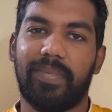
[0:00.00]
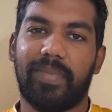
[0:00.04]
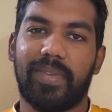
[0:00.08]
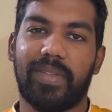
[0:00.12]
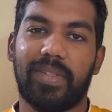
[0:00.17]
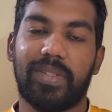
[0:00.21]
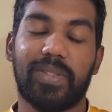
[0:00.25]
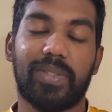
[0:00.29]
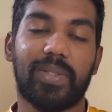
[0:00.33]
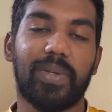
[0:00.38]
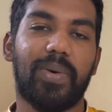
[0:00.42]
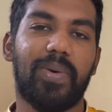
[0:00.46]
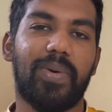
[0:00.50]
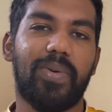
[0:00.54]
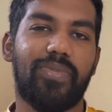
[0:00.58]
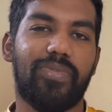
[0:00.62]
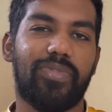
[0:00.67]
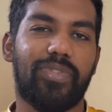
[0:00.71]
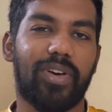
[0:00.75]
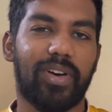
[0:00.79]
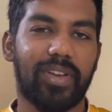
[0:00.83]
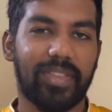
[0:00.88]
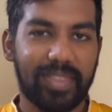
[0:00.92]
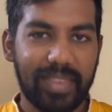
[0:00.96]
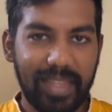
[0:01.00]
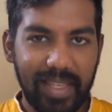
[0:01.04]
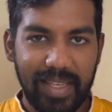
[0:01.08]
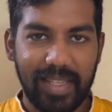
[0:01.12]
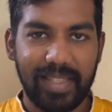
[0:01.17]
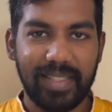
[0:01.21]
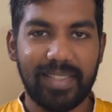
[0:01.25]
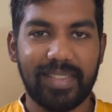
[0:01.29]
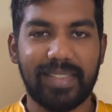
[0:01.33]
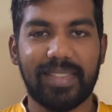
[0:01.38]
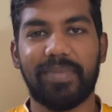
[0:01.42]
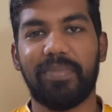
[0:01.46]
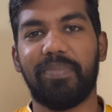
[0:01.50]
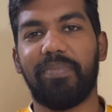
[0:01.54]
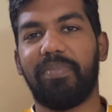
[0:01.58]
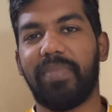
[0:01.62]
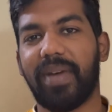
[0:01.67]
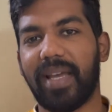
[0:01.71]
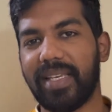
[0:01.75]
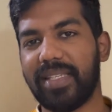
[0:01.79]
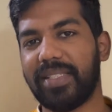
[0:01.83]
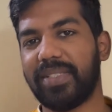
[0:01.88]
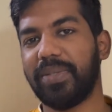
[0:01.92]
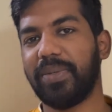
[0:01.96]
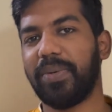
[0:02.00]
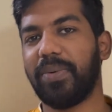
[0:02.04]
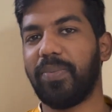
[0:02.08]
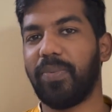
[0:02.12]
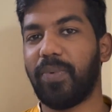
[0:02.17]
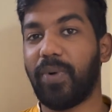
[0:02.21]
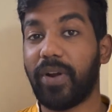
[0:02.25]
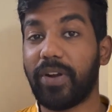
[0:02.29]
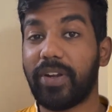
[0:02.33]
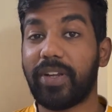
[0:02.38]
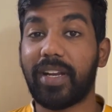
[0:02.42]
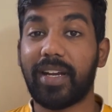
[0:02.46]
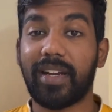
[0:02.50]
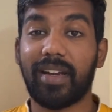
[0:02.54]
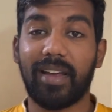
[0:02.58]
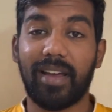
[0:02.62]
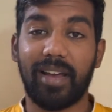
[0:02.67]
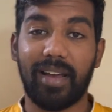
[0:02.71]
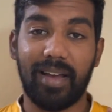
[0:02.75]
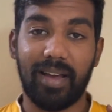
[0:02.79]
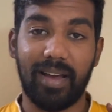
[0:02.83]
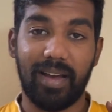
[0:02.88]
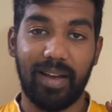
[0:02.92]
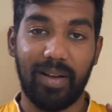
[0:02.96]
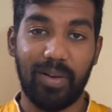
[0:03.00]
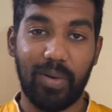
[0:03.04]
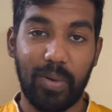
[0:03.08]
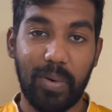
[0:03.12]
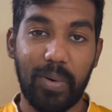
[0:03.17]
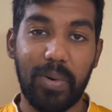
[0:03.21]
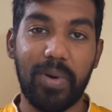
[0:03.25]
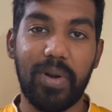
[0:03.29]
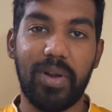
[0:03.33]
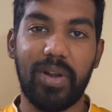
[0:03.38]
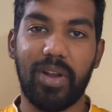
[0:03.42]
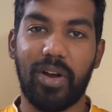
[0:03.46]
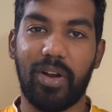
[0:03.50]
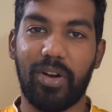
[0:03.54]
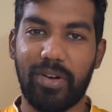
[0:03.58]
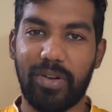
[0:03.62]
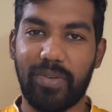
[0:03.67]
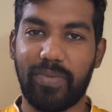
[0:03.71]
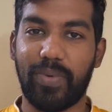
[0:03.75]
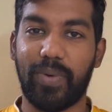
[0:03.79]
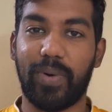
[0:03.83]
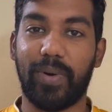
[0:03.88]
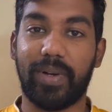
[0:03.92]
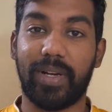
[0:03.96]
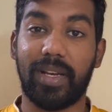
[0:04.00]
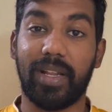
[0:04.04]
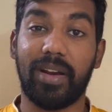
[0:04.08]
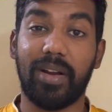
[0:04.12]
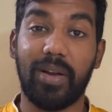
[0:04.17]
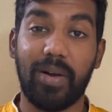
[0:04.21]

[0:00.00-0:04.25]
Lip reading: So for this, Mysore wanted a whole lot of water,